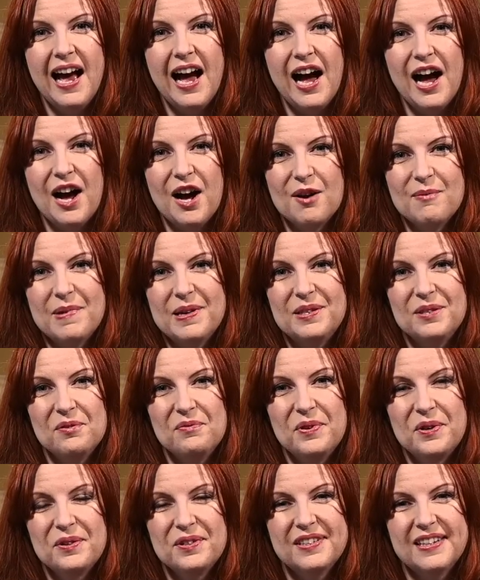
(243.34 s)
And so
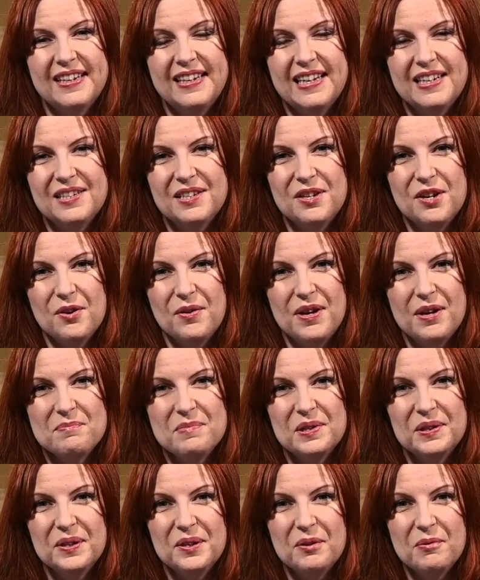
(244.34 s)
folks could get to know him
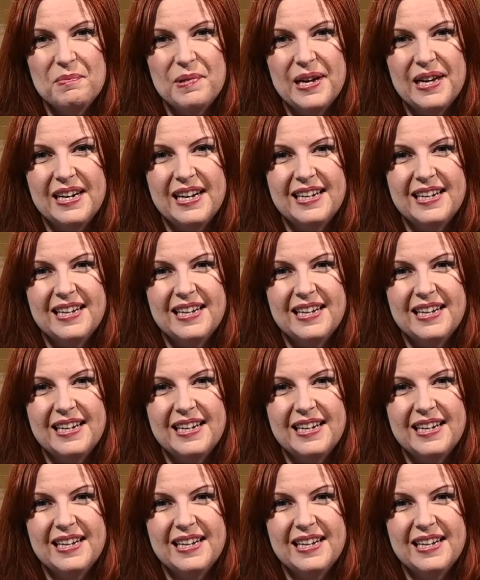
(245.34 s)
a little bit.